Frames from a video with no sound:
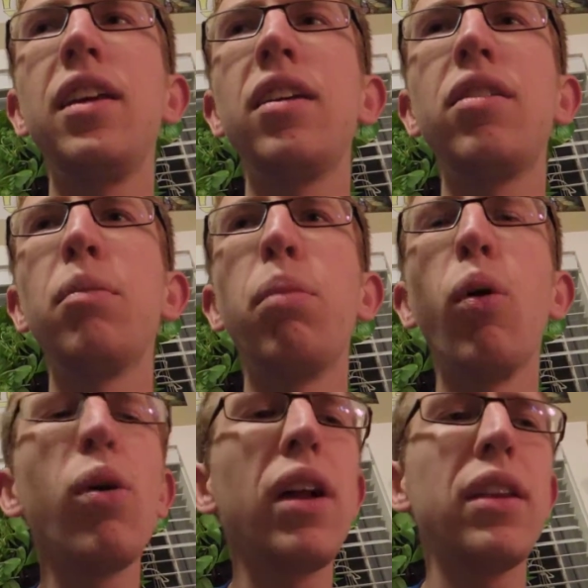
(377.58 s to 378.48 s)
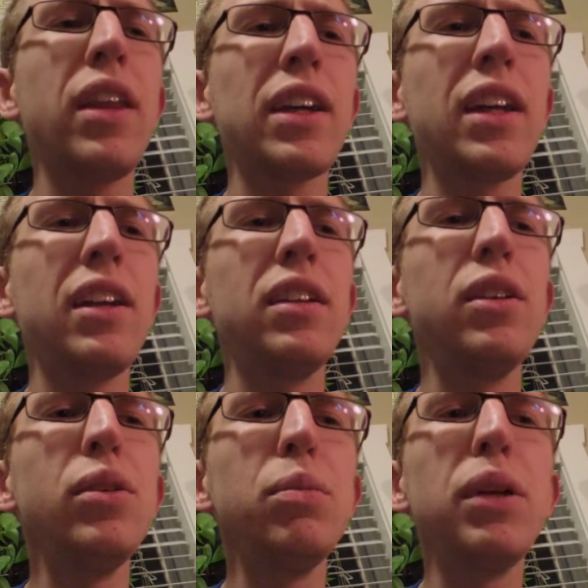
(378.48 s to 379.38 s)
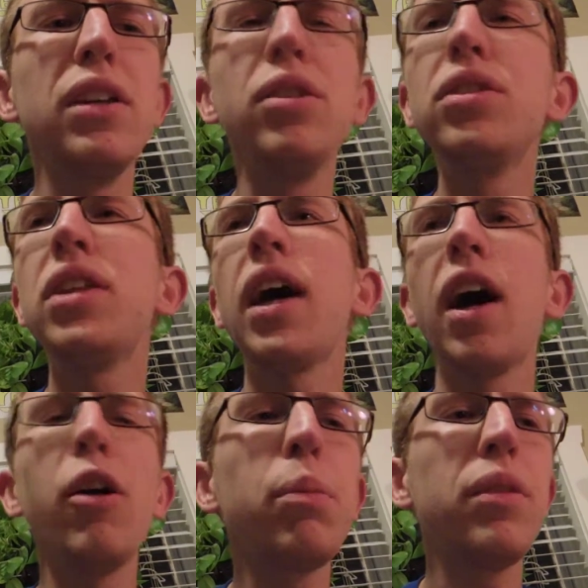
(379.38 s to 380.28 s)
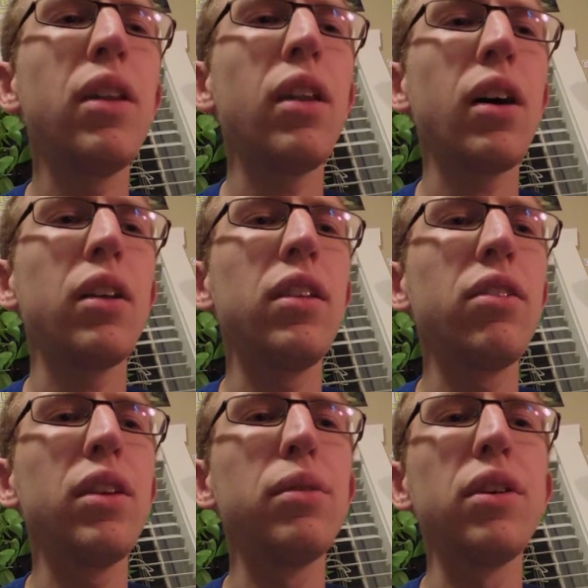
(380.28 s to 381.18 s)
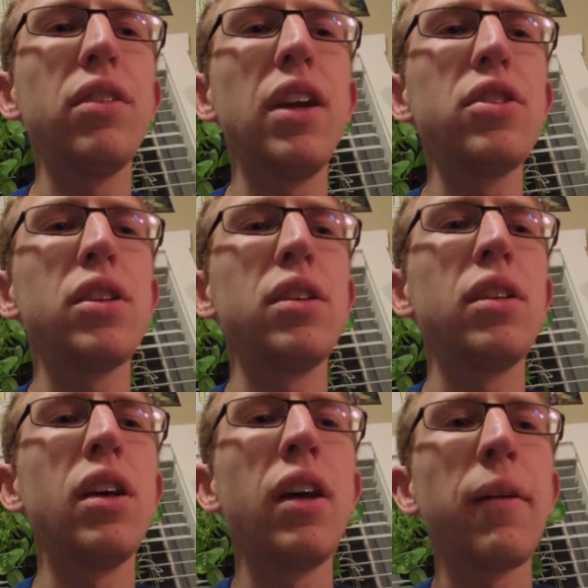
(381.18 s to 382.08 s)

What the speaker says: is important, that can be used to help the civilization